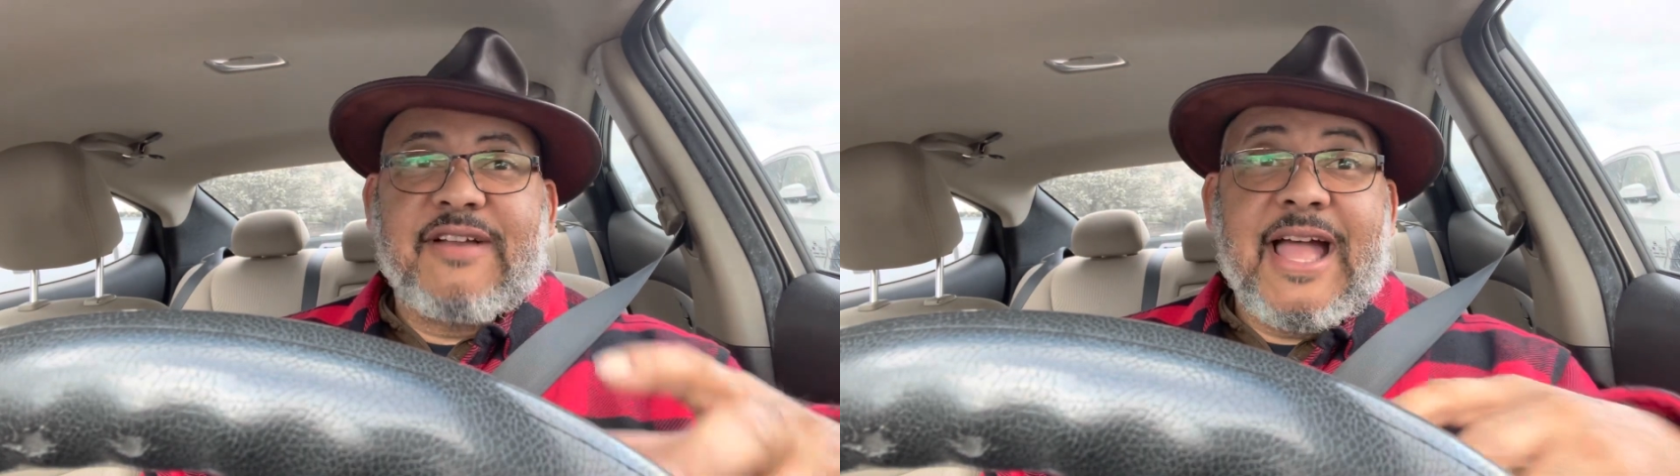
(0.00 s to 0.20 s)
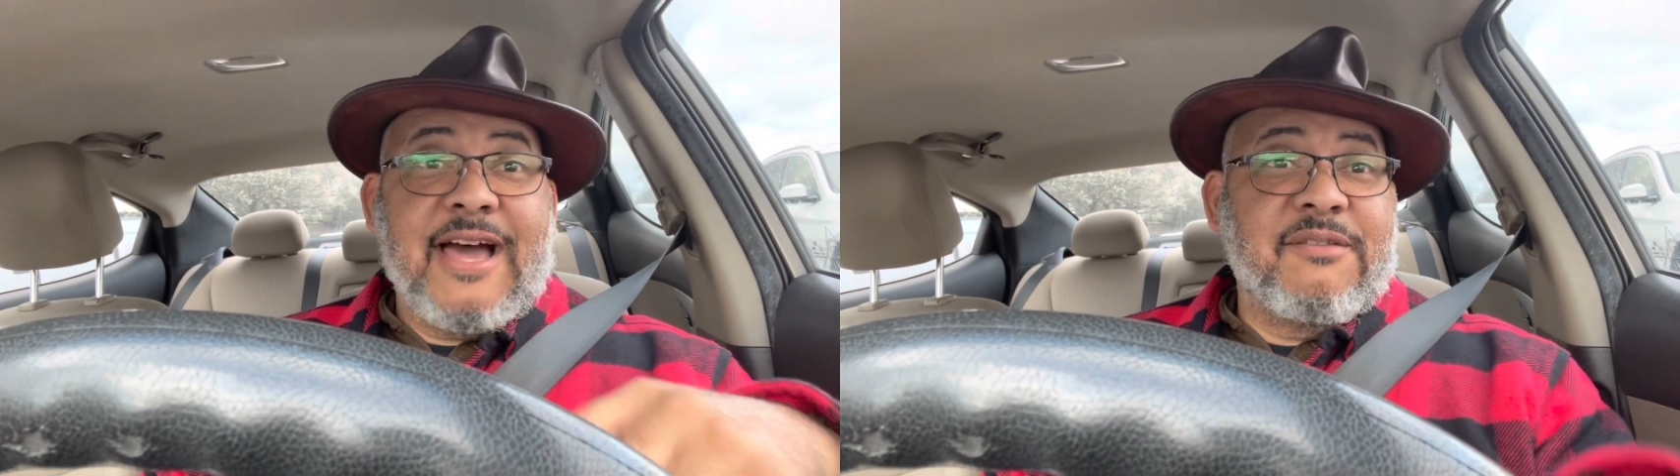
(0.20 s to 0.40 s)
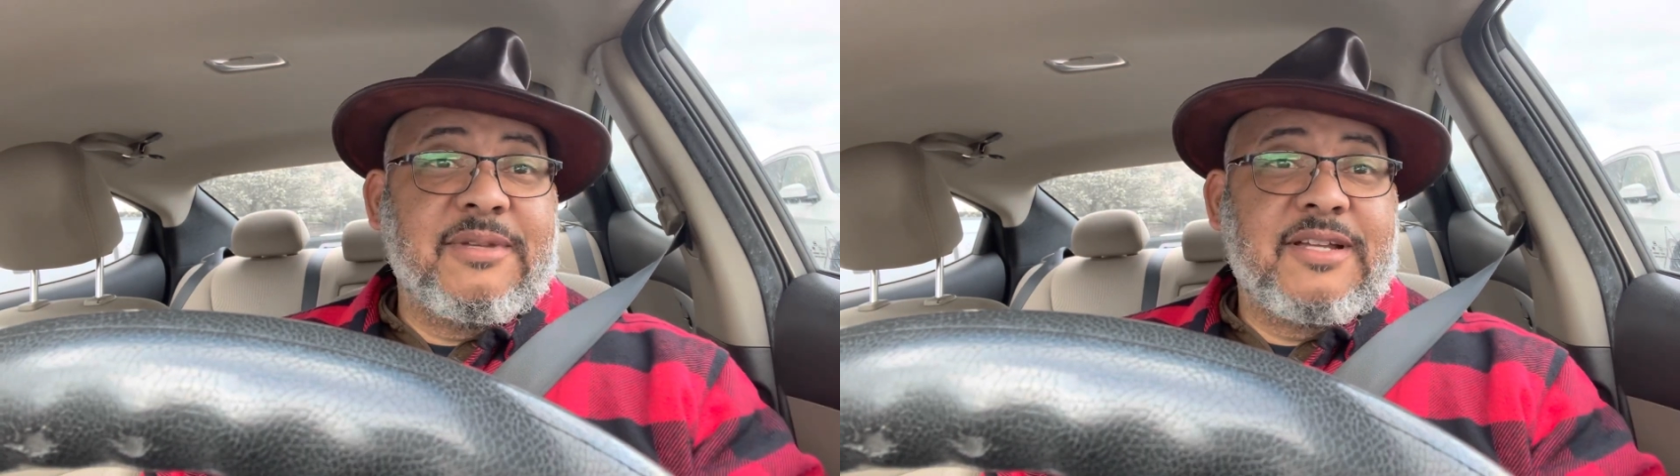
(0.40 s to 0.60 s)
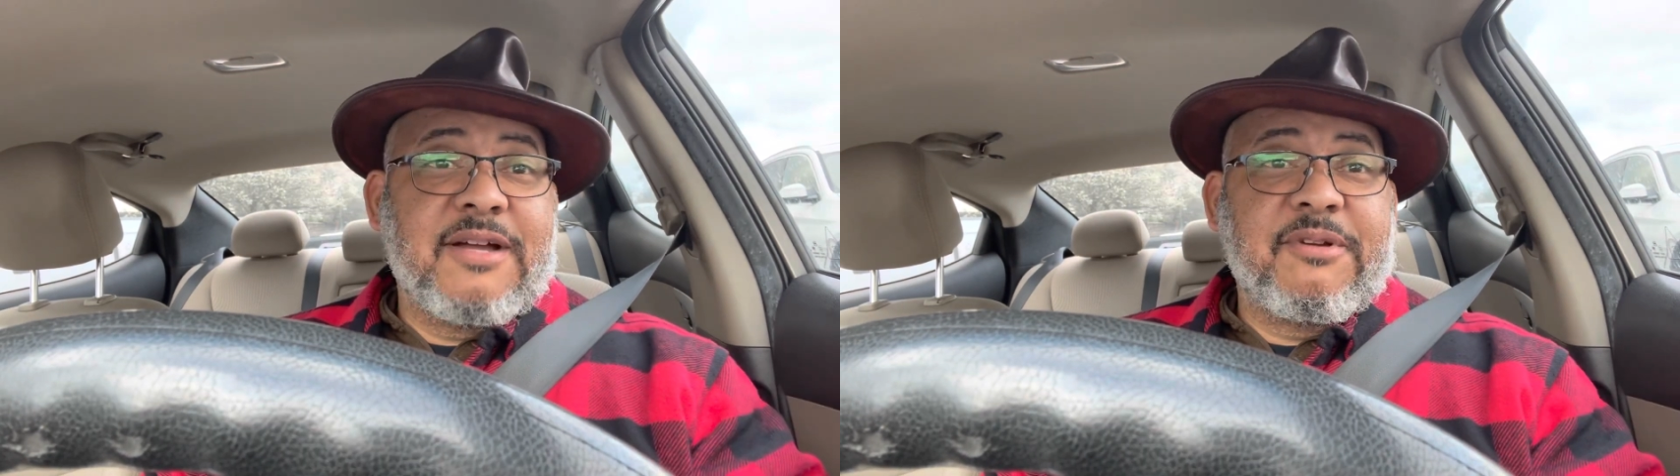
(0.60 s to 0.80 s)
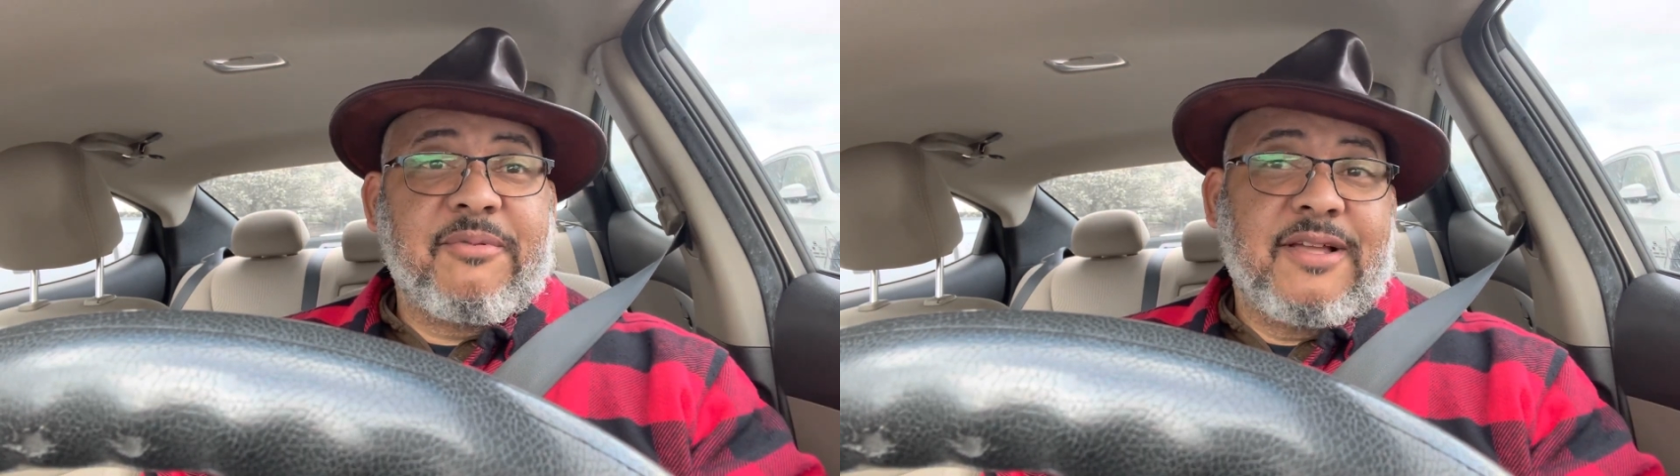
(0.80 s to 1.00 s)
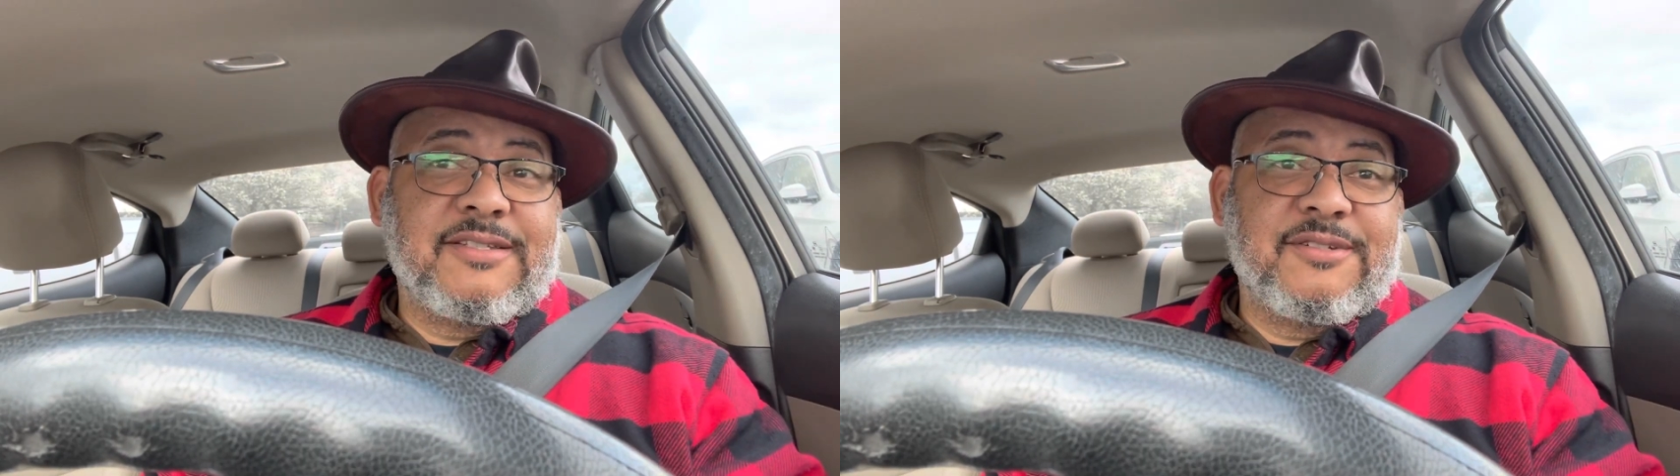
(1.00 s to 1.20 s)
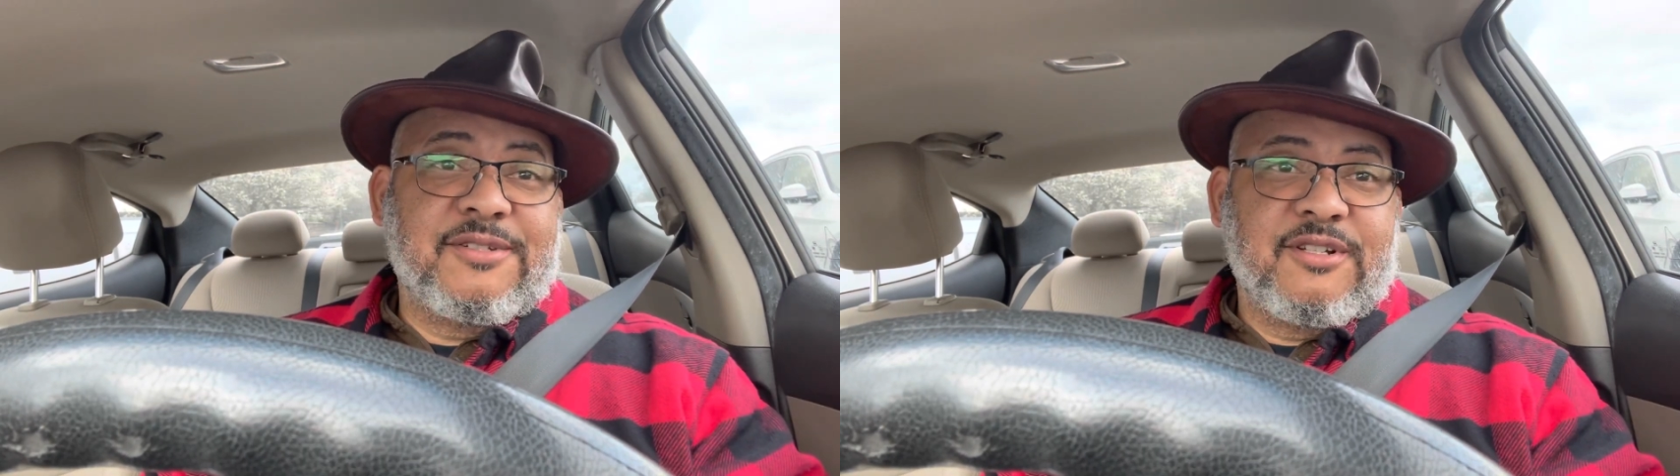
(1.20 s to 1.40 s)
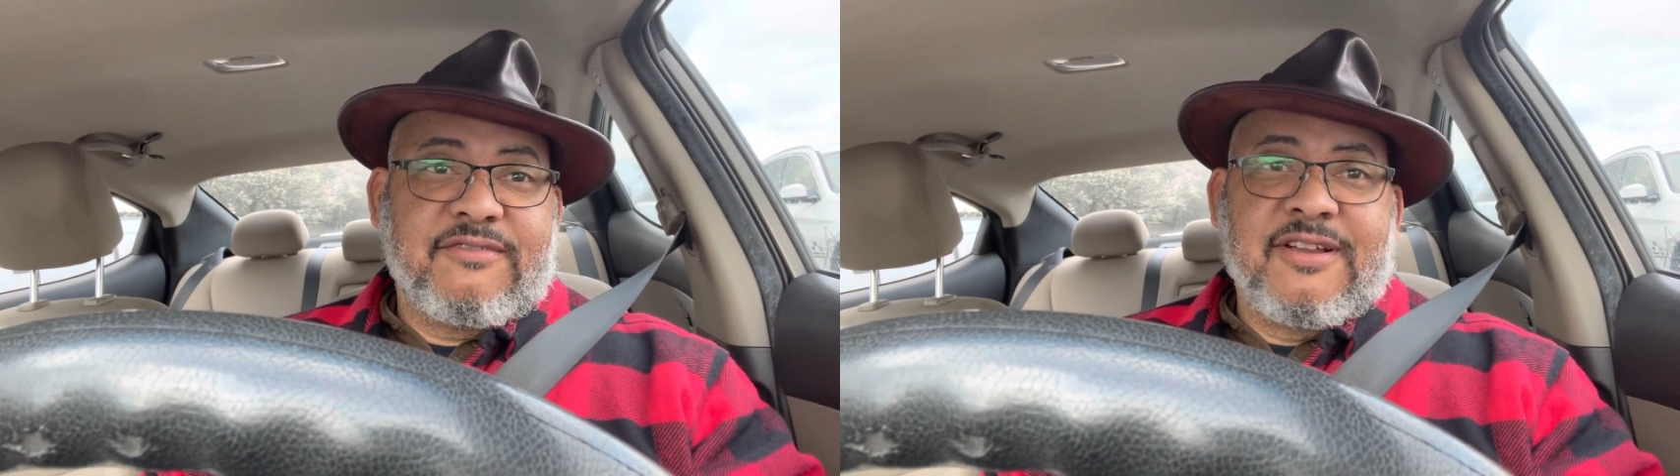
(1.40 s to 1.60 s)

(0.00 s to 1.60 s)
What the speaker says: How do you become a process server?